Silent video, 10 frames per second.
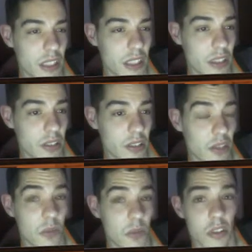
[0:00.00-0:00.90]
even
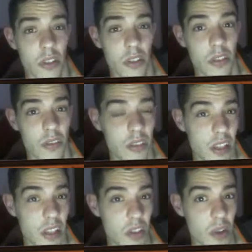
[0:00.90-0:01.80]
with seeing
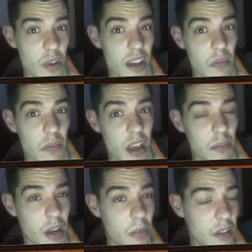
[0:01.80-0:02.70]
you and him out in
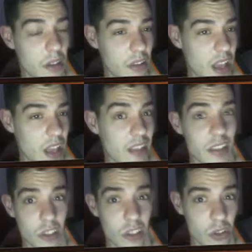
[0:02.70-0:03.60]
public, and now seeing
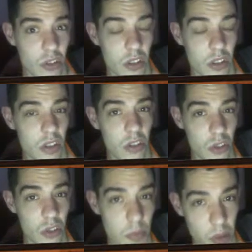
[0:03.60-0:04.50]
your new
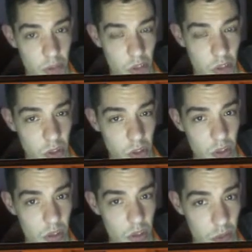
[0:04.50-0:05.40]
boyfriend,
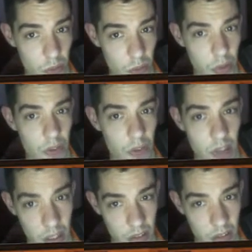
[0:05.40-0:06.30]
your new boyfriend and
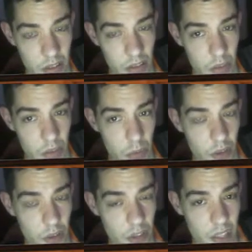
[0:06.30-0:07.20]

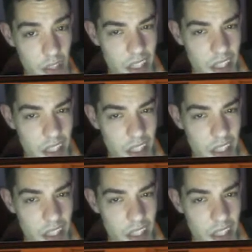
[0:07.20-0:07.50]
boyfriend's kid,